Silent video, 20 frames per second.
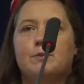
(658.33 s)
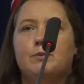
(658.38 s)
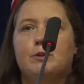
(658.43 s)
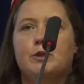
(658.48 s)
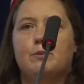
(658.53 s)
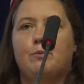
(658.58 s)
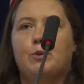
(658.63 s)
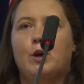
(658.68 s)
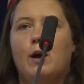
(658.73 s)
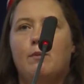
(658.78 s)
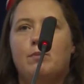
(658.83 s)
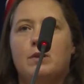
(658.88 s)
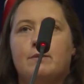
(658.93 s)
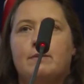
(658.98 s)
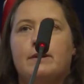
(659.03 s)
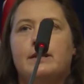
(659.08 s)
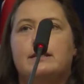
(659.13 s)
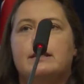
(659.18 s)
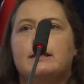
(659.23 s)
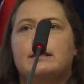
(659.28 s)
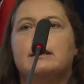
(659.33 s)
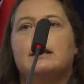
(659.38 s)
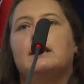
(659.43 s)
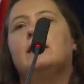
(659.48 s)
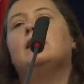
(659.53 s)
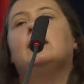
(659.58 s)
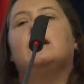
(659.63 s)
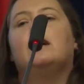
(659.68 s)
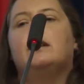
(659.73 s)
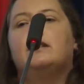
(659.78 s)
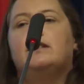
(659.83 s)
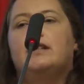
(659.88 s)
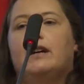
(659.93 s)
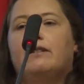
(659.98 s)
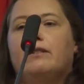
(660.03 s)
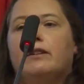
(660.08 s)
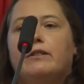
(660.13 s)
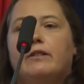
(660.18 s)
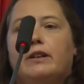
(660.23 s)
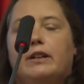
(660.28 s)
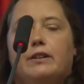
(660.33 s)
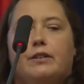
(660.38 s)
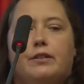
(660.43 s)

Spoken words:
but the problem is downloading a